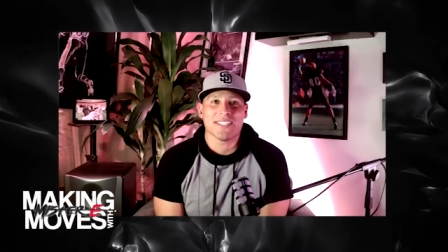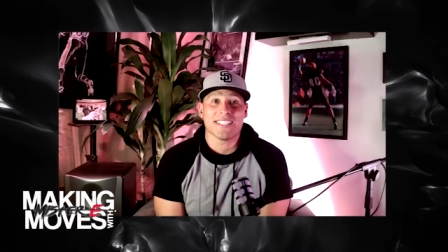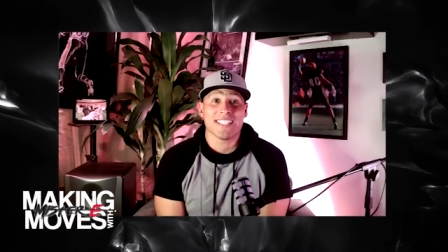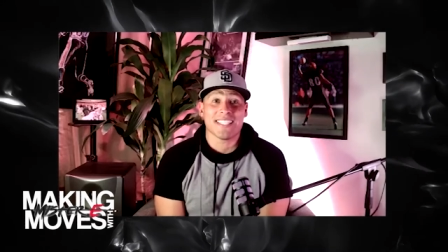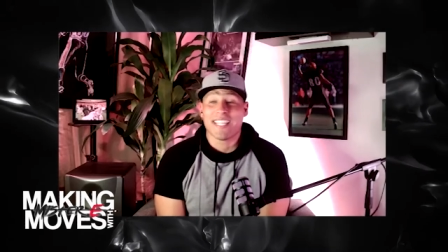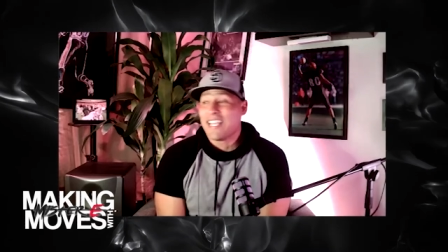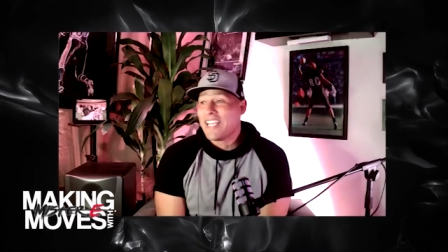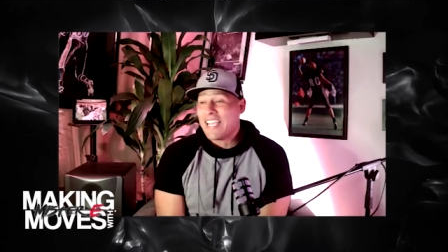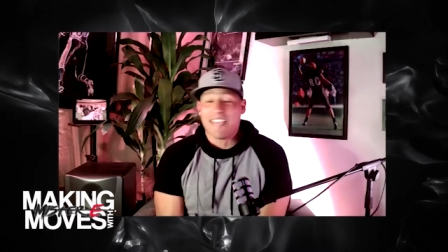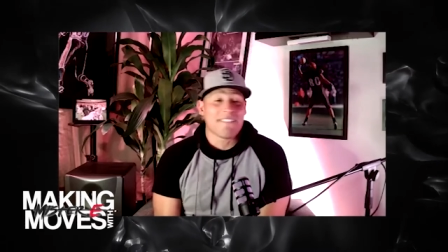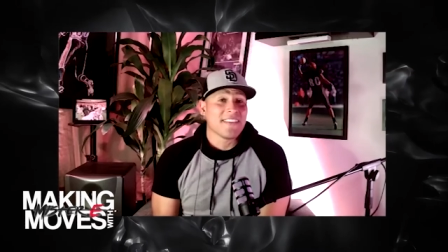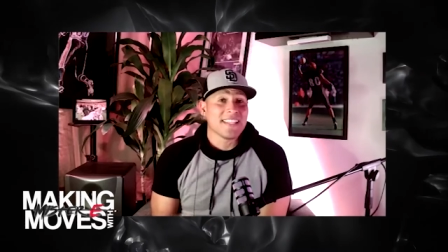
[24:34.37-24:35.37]
And then
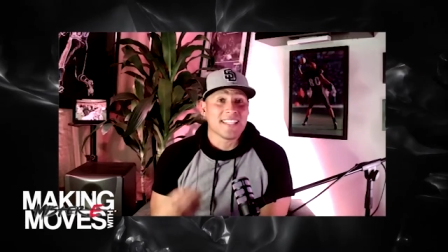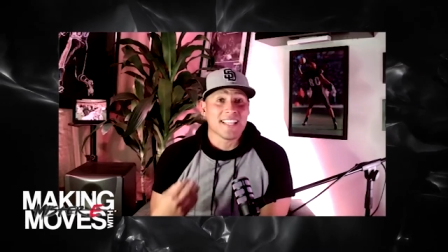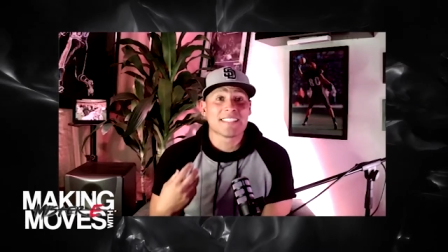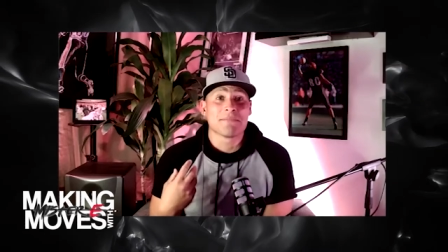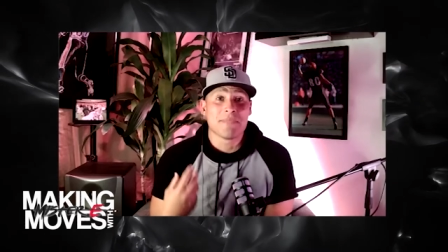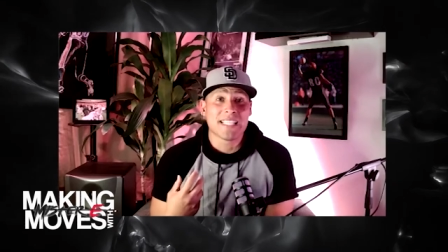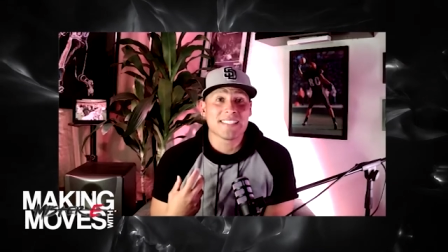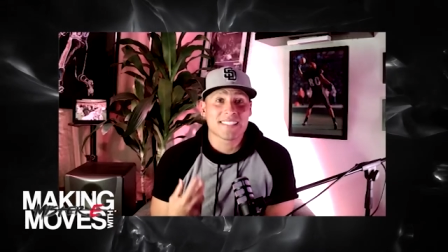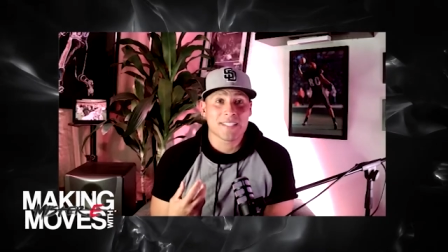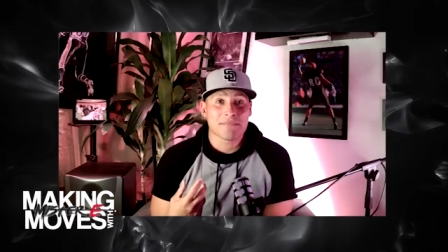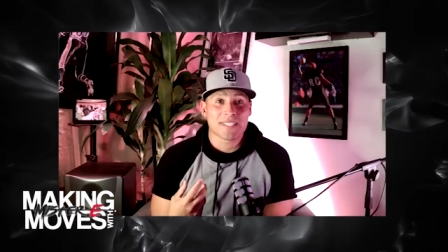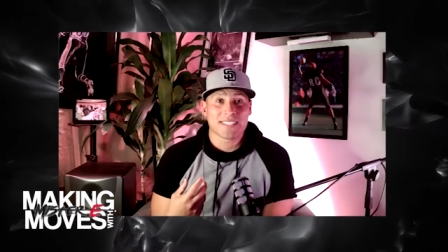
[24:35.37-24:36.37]
if it does mean
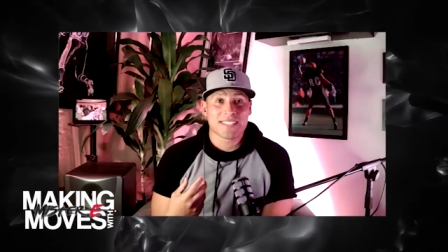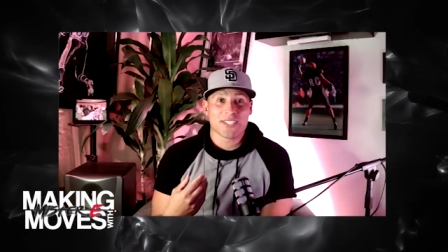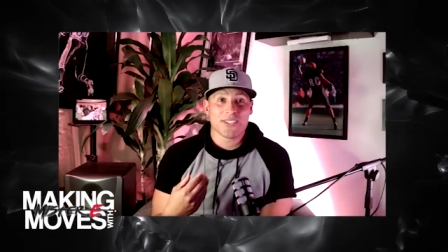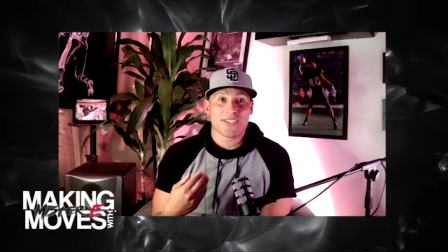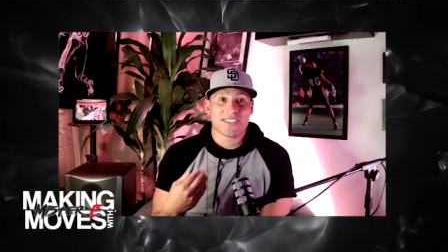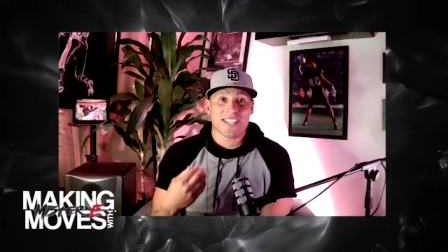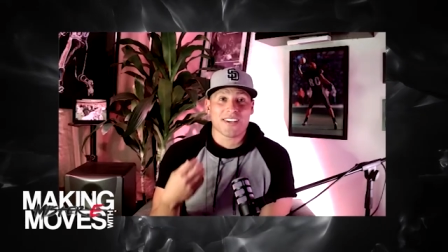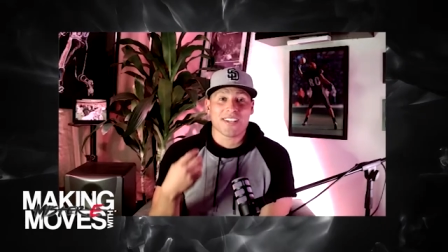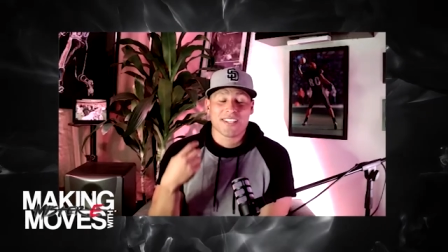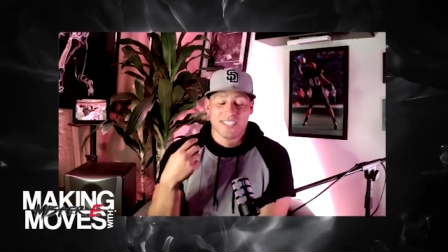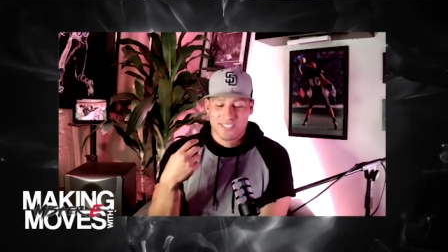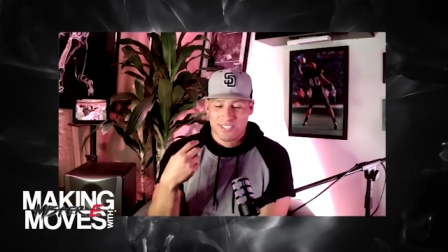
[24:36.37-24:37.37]
something to you, they're
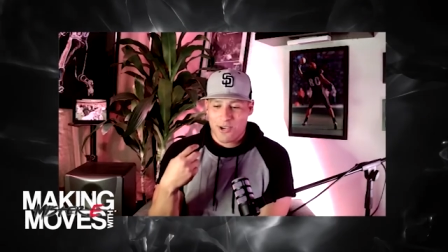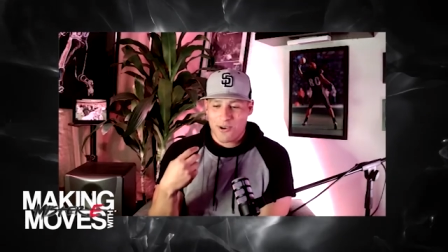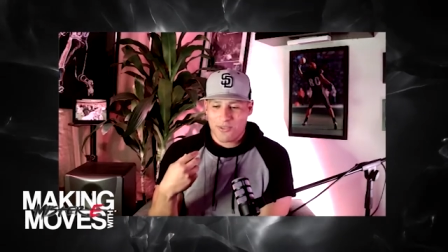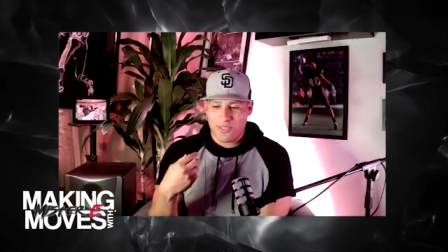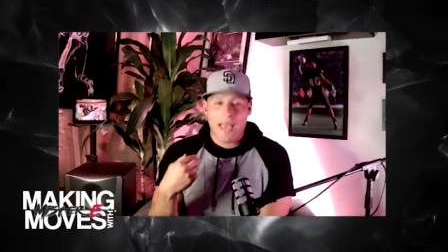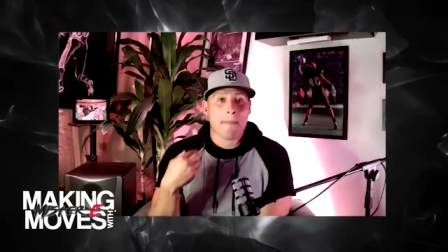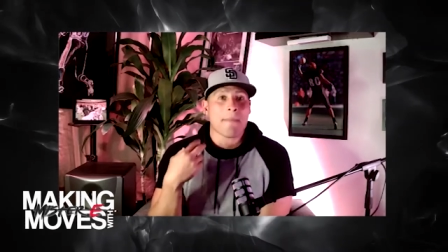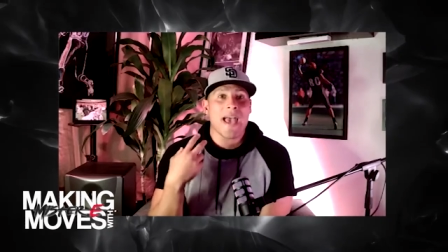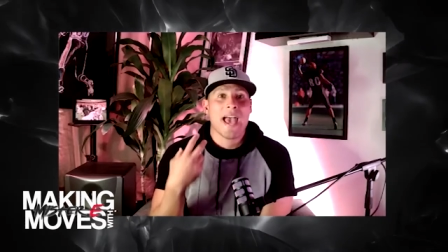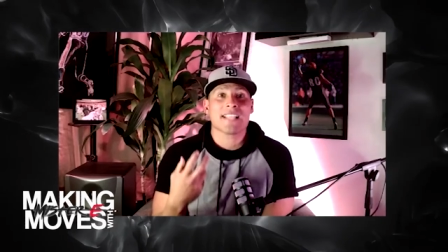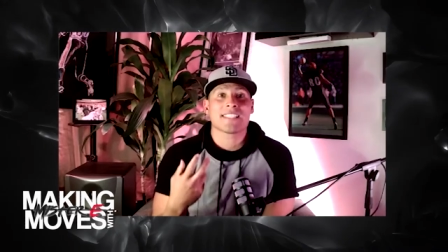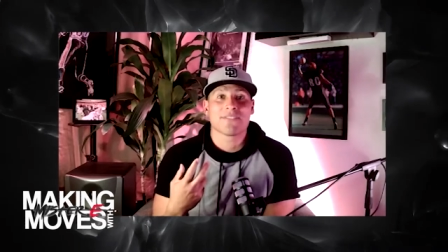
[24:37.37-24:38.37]
going to show that
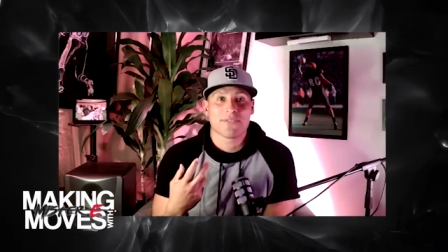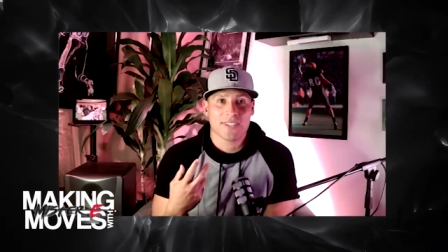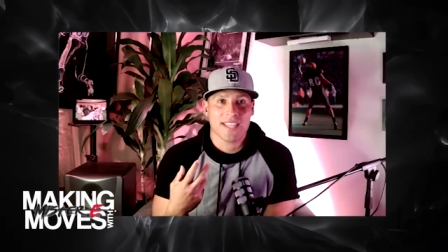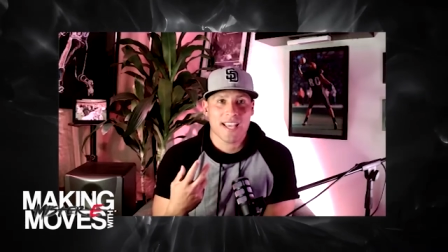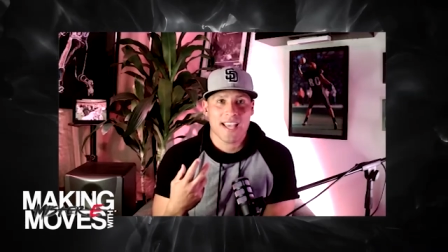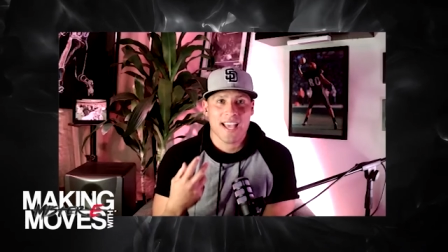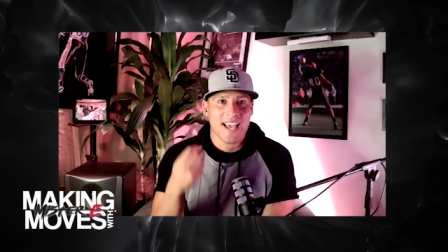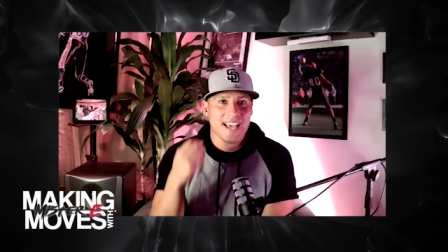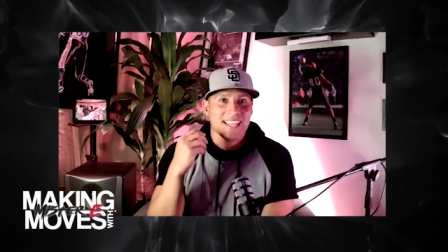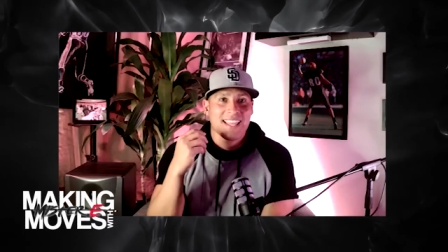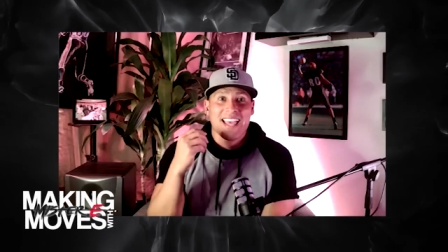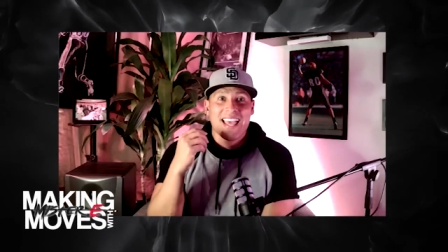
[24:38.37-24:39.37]
passion for that hat.